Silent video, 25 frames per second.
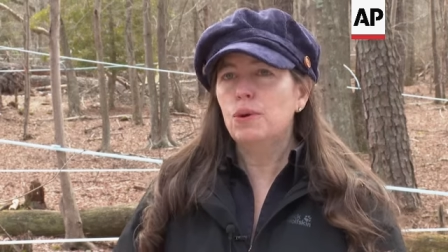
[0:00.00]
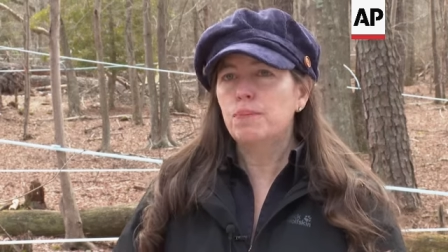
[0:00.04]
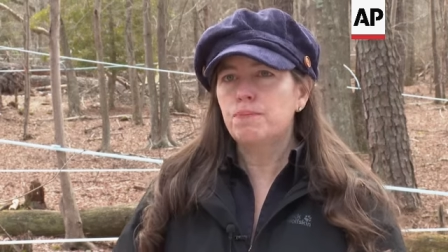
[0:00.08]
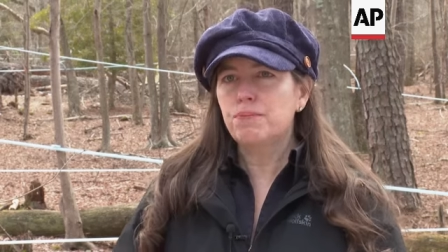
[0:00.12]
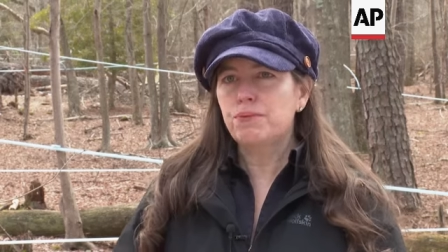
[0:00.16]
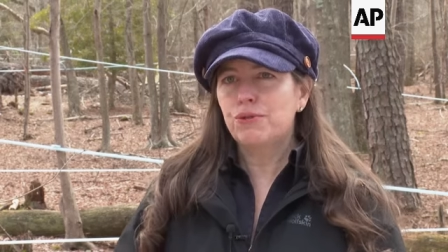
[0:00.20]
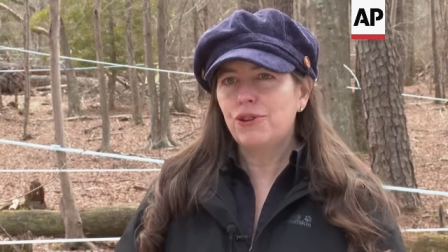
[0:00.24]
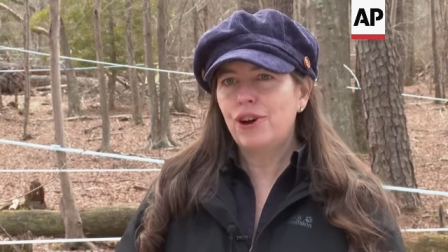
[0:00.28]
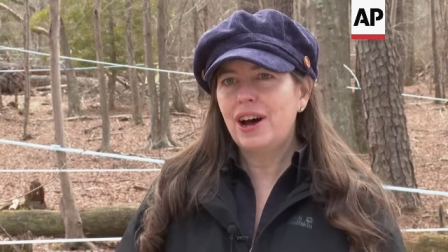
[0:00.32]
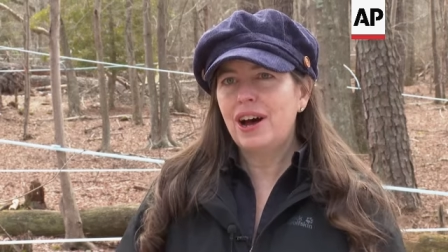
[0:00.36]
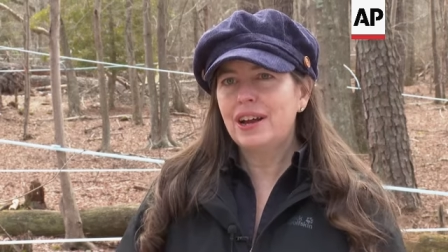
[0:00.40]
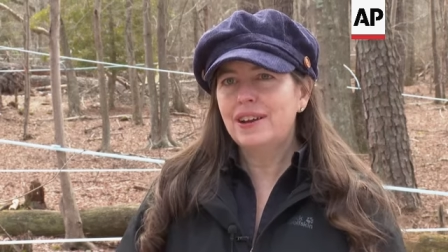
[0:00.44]

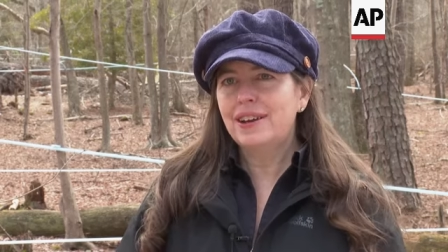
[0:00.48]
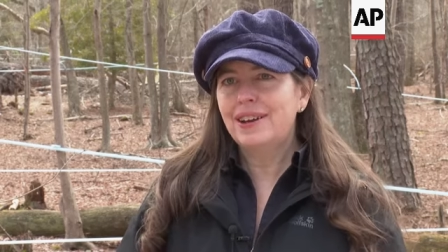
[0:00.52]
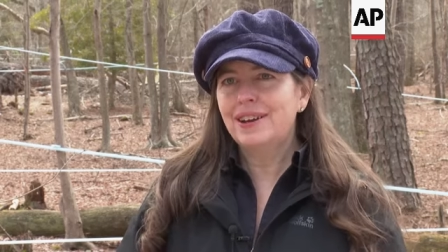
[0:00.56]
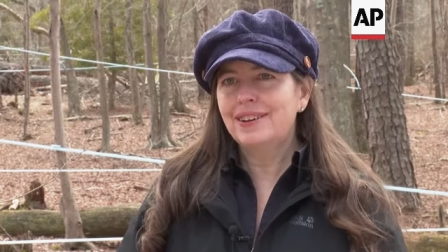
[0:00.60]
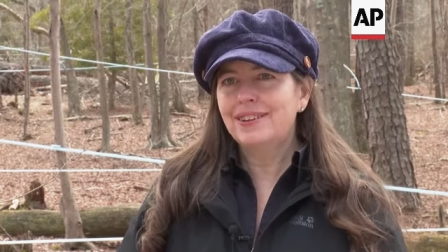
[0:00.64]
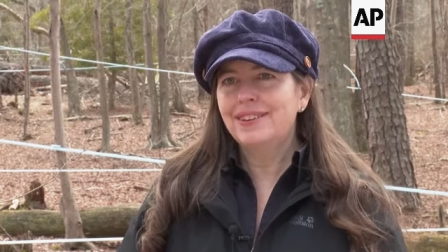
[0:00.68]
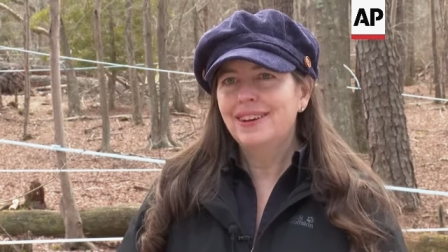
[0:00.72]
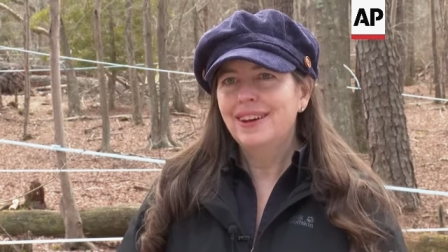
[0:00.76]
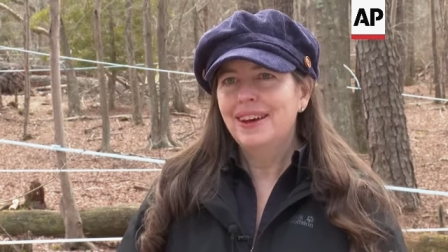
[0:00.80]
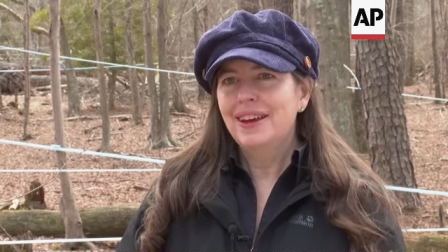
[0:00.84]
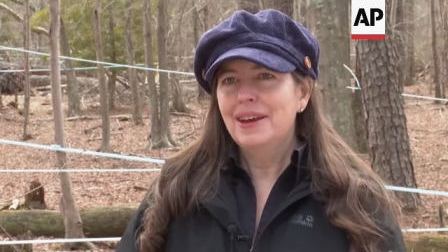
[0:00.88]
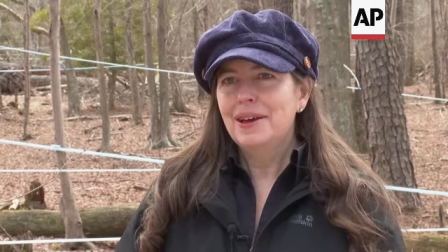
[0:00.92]

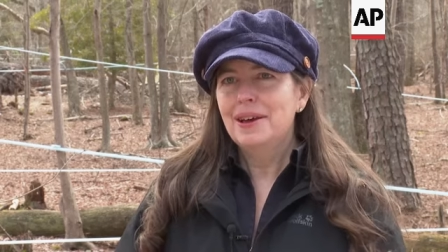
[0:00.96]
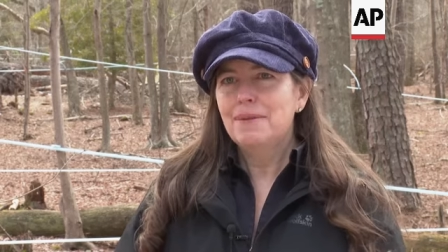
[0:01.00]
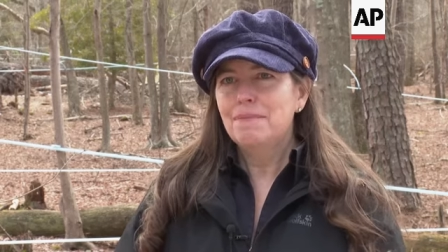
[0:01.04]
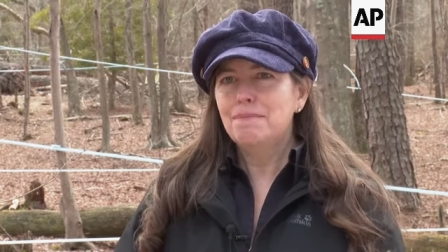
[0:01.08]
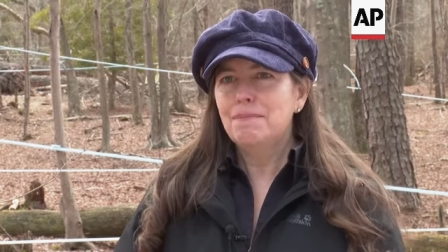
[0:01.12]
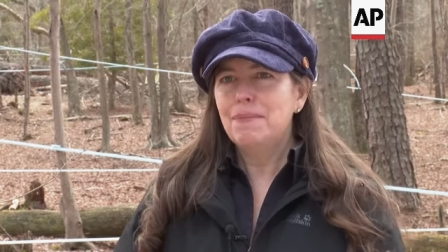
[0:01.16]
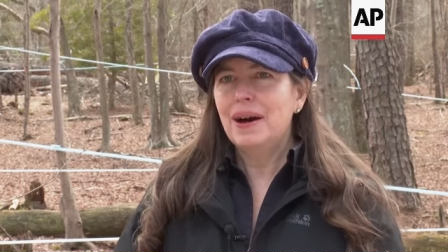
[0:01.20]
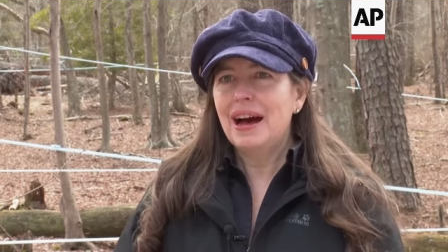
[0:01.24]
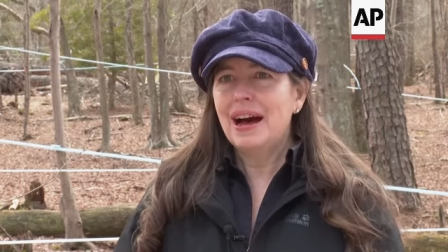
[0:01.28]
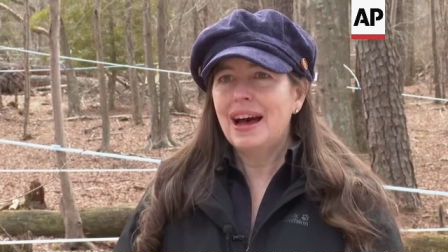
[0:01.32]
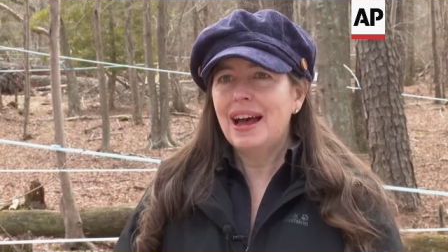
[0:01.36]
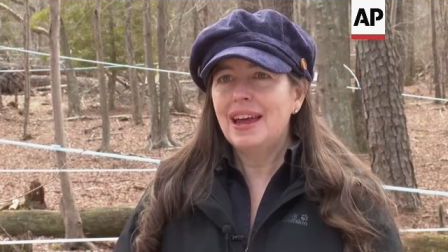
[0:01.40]
product
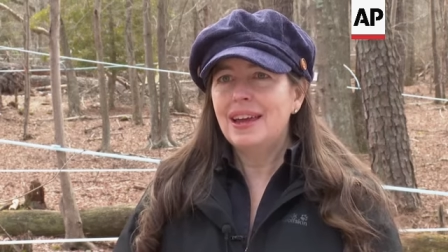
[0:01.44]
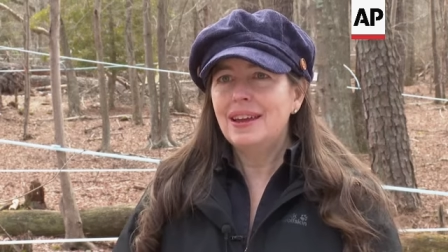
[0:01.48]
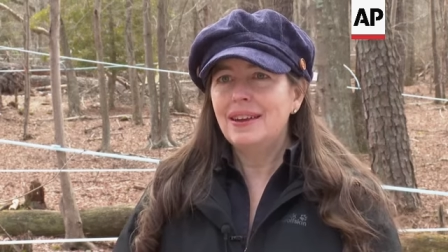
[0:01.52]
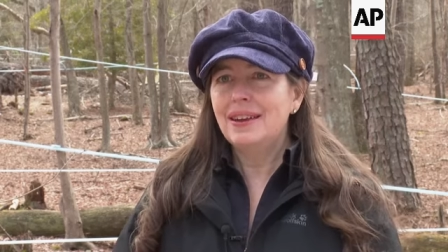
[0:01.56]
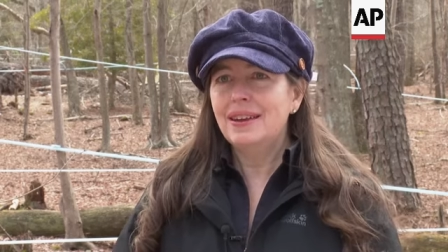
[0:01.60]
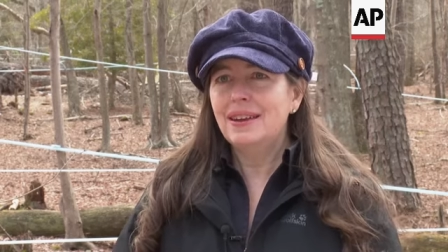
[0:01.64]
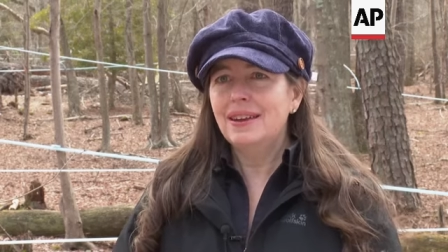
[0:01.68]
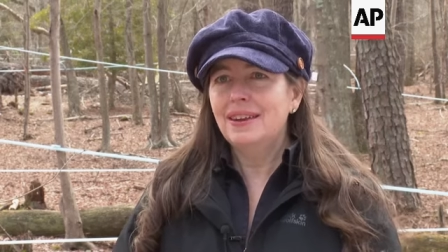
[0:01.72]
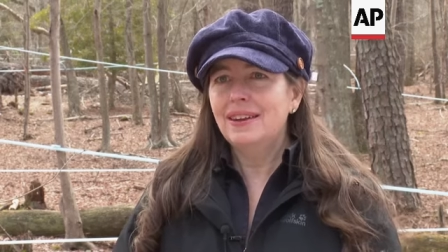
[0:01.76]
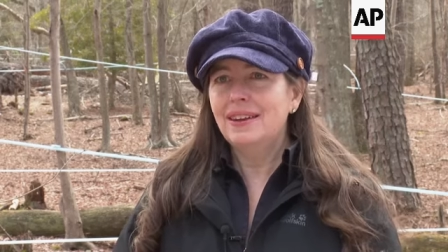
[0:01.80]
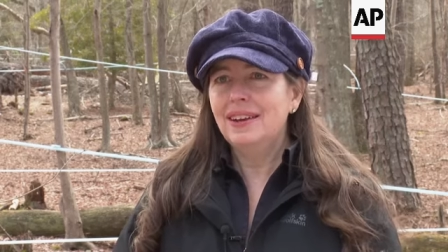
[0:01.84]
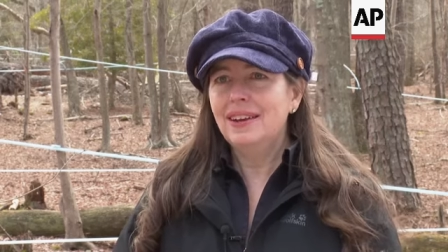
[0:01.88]
by
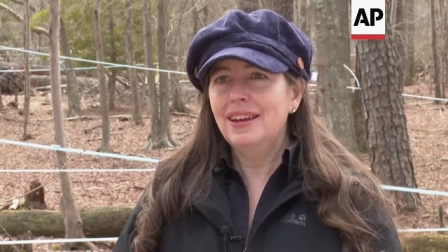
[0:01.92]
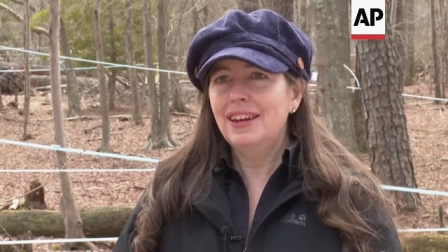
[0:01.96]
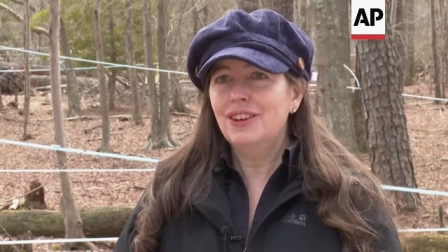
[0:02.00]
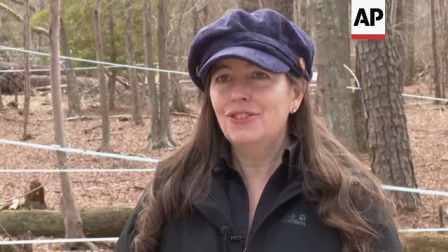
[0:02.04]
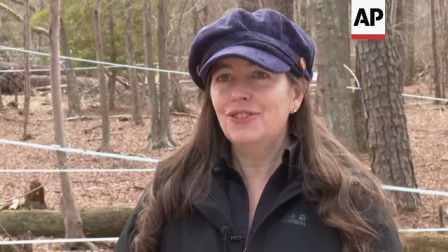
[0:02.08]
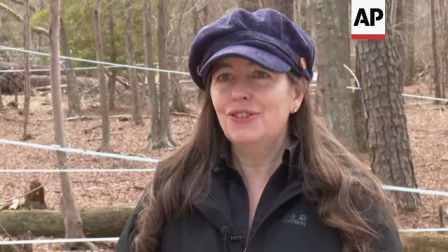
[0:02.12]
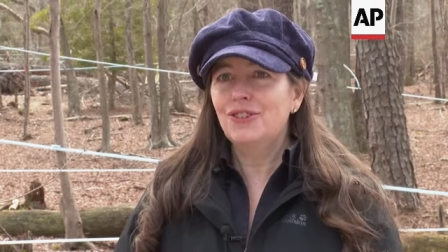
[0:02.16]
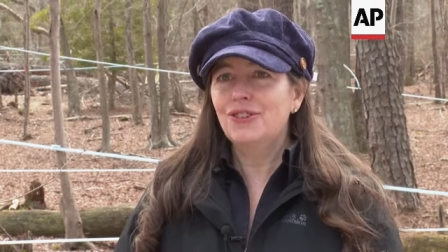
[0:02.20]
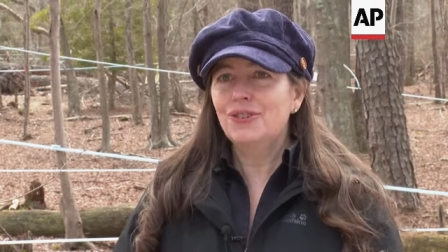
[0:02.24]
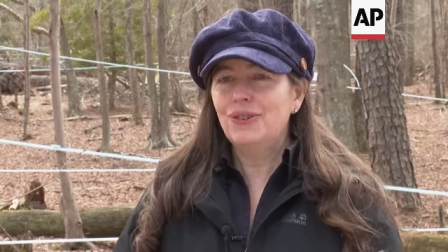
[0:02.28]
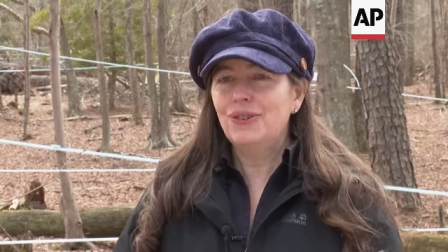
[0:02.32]
in,